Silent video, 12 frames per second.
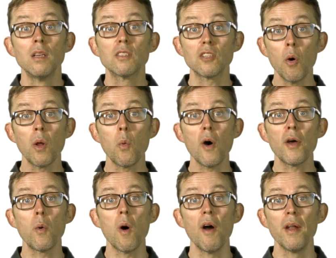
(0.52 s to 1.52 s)
Solar
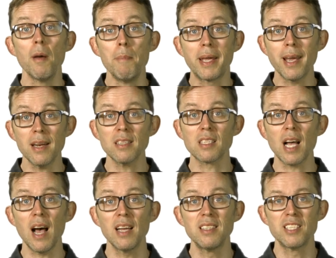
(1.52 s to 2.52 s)
101, a beginner's
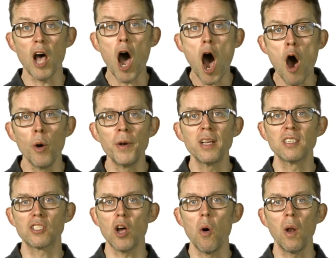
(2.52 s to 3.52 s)
guide to owning
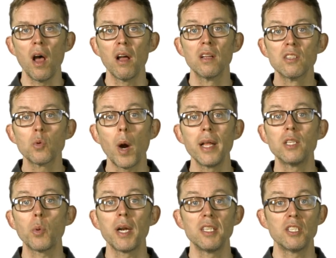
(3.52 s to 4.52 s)
solar,
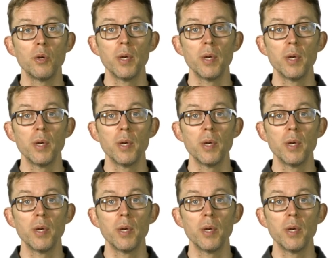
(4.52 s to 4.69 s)
2022